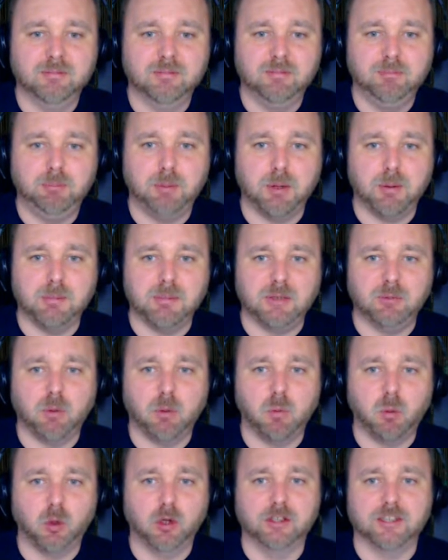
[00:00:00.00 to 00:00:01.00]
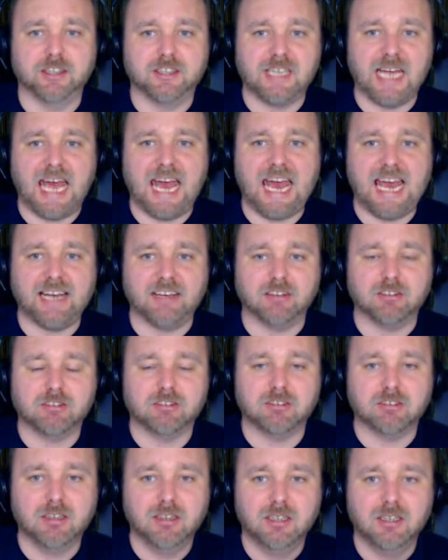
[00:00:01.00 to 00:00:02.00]
But I mean, with World of
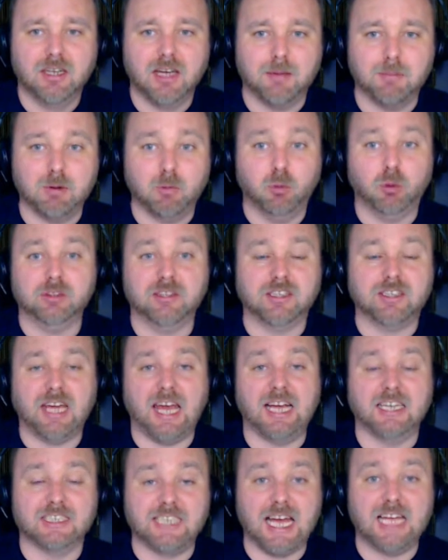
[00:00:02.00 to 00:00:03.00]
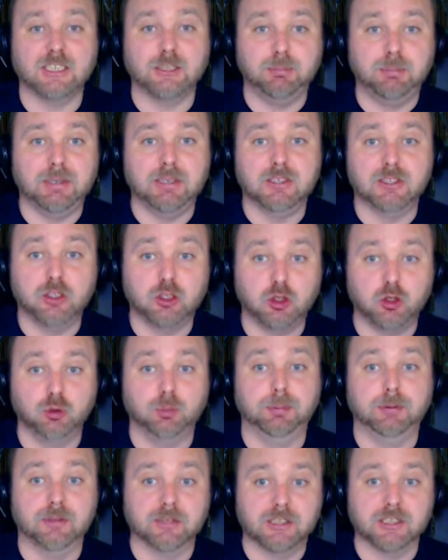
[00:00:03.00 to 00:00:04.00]
Tanks has been
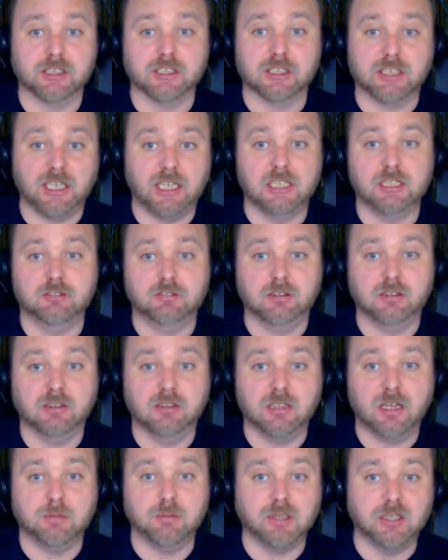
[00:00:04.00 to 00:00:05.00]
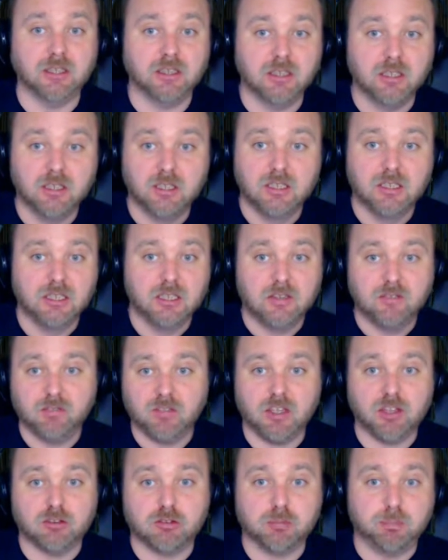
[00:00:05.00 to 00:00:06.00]
super successful. I mean,
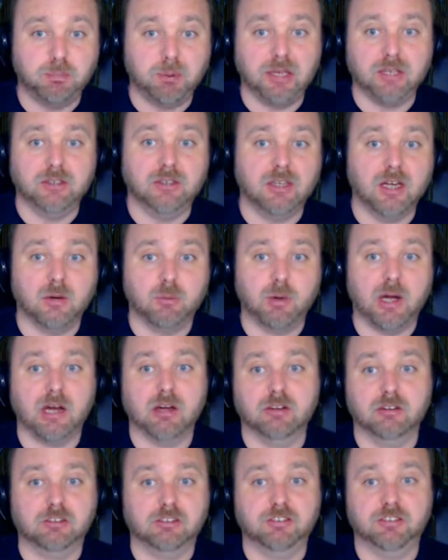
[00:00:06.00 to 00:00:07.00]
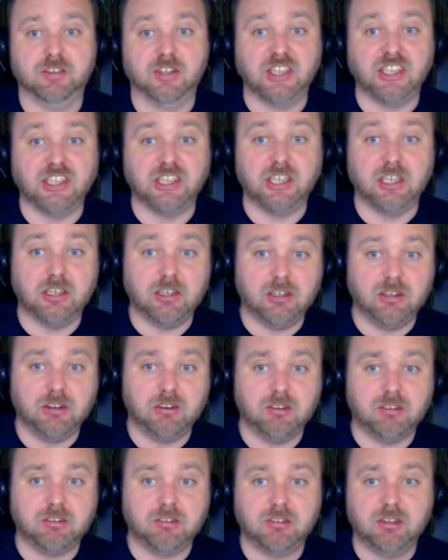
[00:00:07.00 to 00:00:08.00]
it's been around for
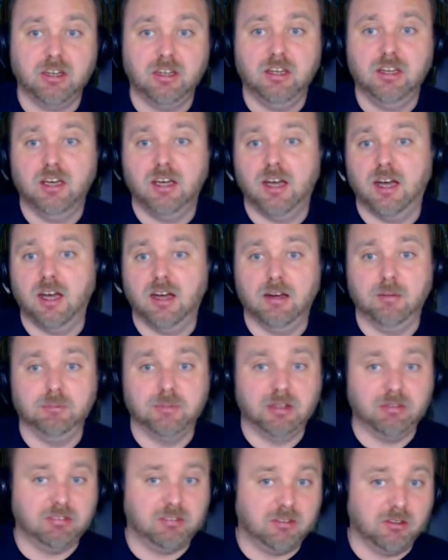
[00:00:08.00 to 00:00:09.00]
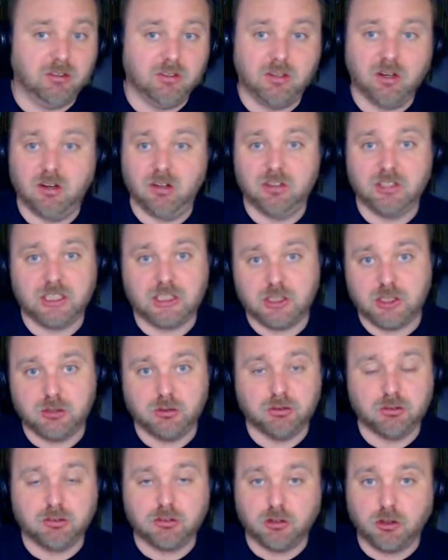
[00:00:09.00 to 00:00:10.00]
years. They've still got all these
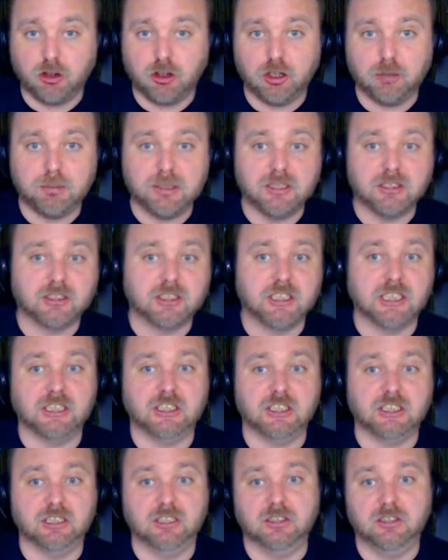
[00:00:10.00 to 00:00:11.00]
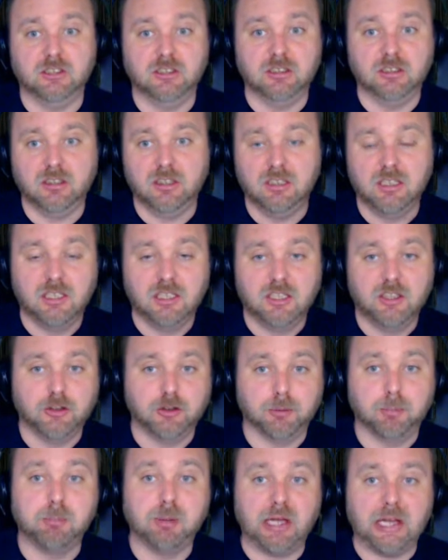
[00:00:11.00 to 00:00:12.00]
huge tournaments.
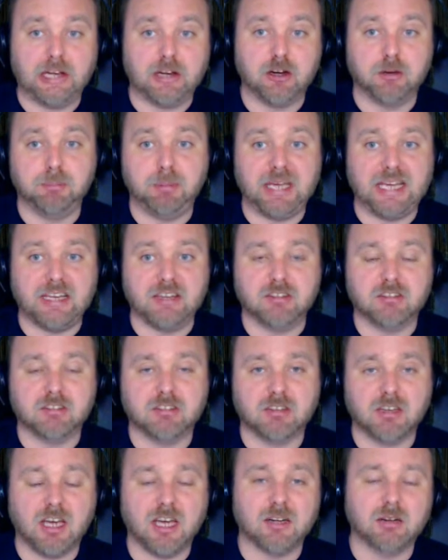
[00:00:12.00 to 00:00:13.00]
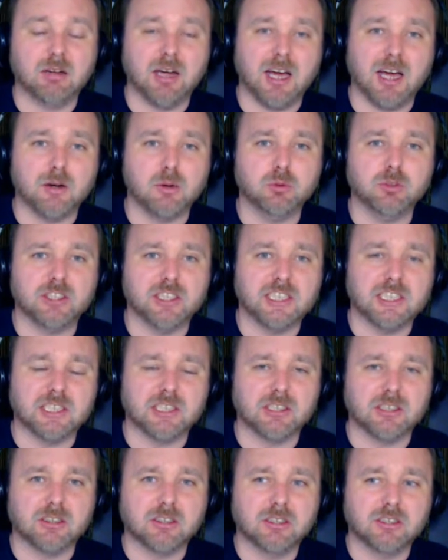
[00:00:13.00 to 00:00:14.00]
Their player base, I don't think it
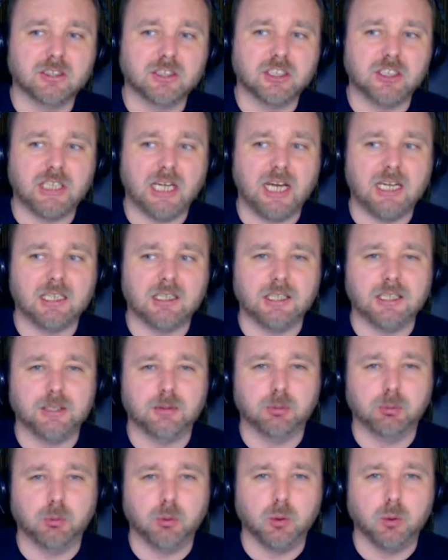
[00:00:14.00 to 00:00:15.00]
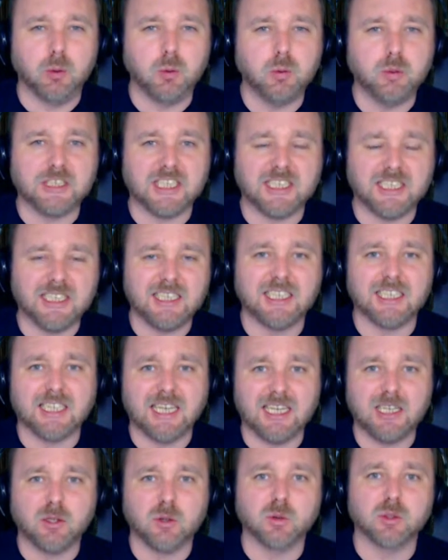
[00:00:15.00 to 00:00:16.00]
steadily grows. I think it
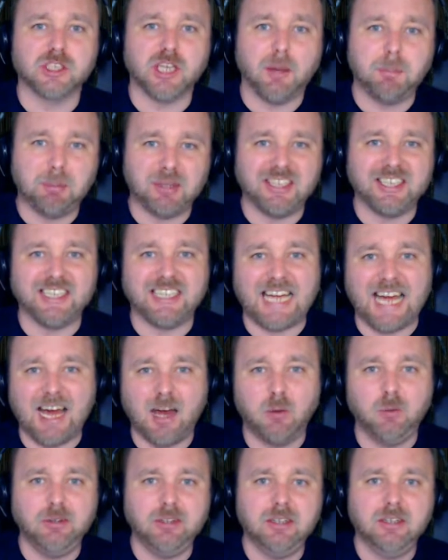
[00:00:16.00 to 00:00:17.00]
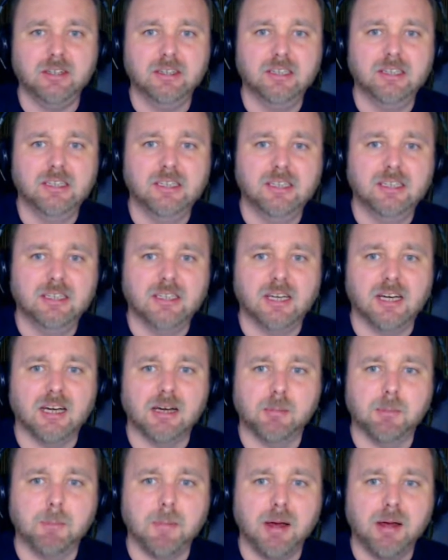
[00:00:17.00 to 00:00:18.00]
kind of goes up and down.
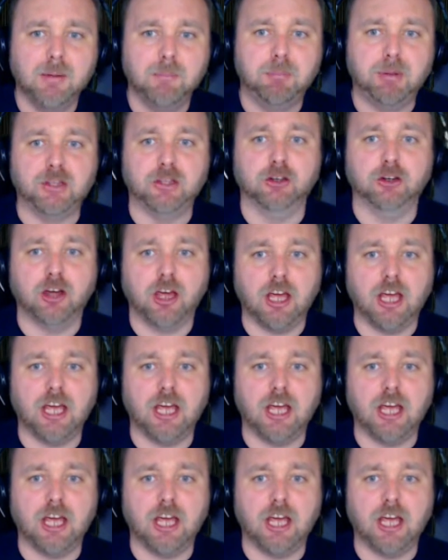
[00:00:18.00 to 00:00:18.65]
But it